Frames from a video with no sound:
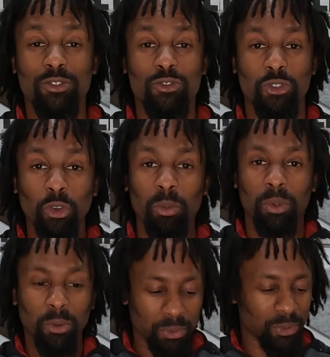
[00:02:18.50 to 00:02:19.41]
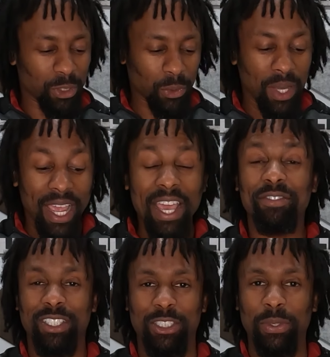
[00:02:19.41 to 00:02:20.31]
suitable, a little
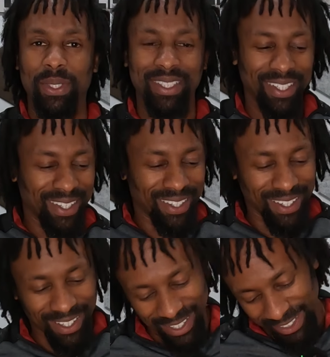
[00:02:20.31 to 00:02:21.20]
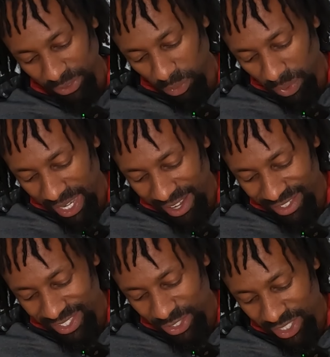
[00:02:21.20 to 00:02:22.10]
heft to it, so we wouldn't have
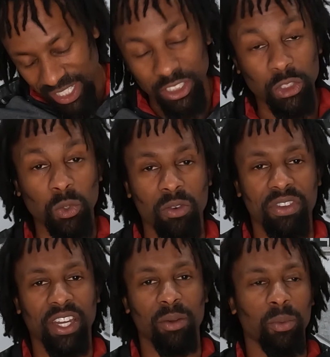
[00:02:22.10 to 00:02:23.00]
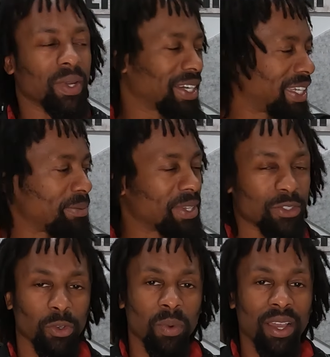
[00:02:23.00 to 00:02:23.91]
such a short video. But we're gonna keep
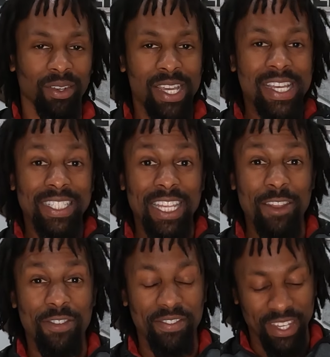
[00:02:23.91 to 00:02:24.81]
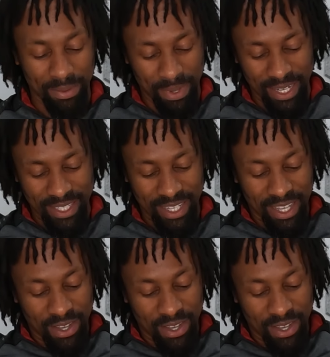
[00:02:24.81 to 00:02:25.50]
this one around 10 to 15 minutes.